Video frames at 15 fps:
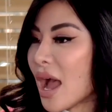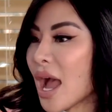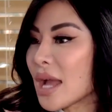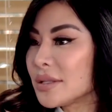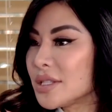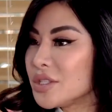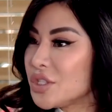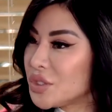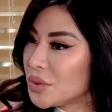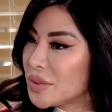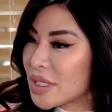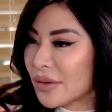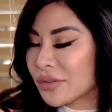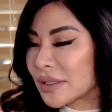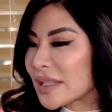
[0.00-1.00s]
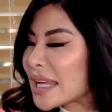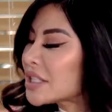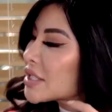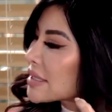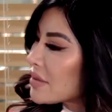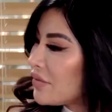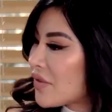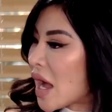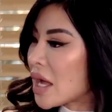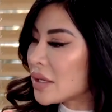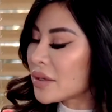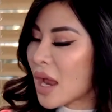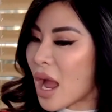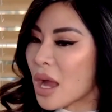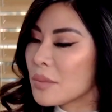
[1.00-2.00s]
uh, to do different, like just
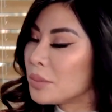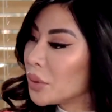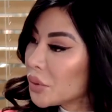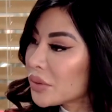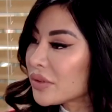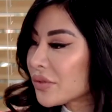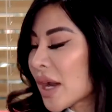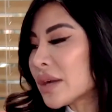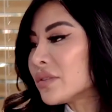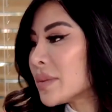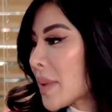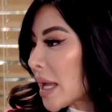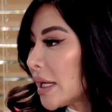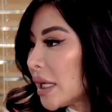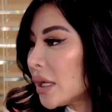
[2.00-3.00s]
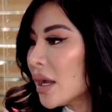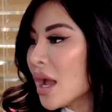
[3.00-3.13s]
fun uh, booths for everybody.